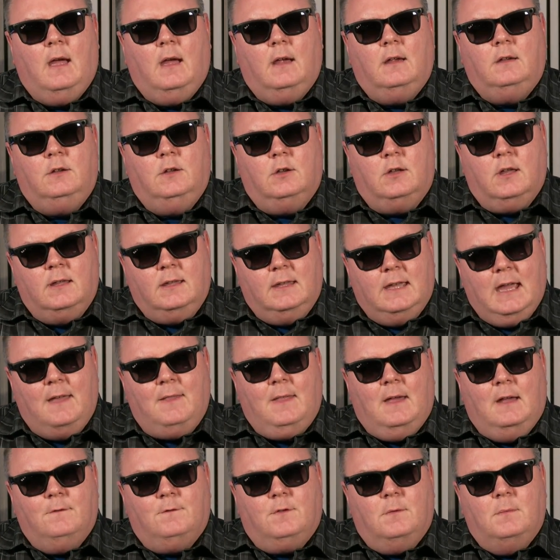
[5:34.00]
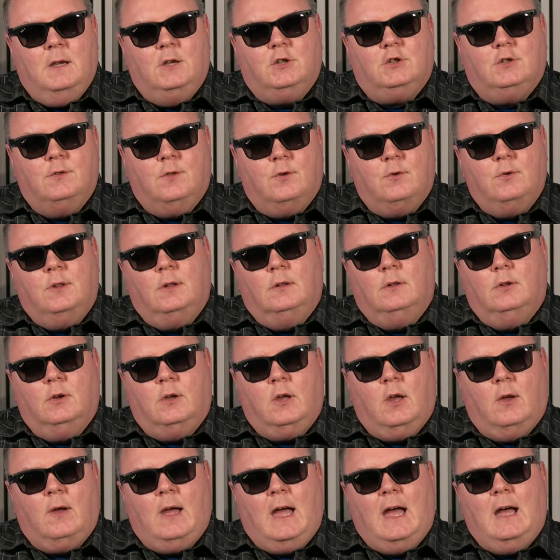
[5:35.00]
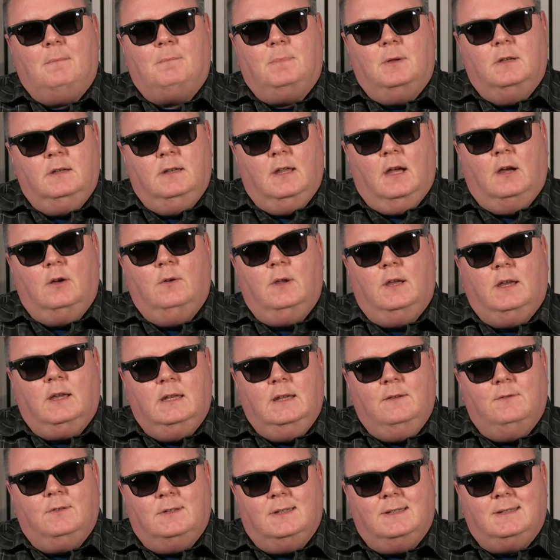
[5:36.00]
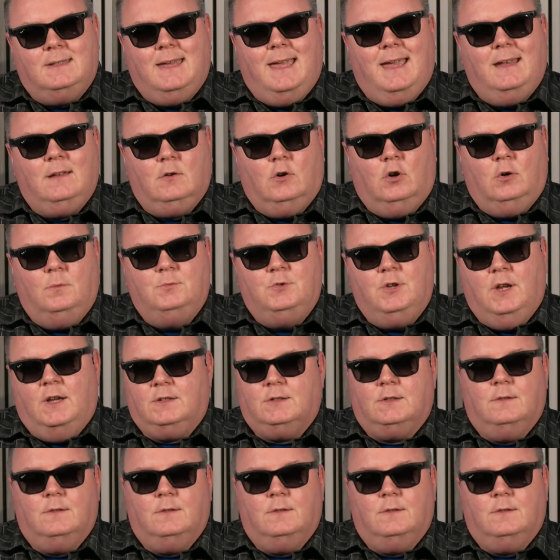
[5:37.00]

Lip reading: You can get that information through the Lookout app, but now it can even detect objects.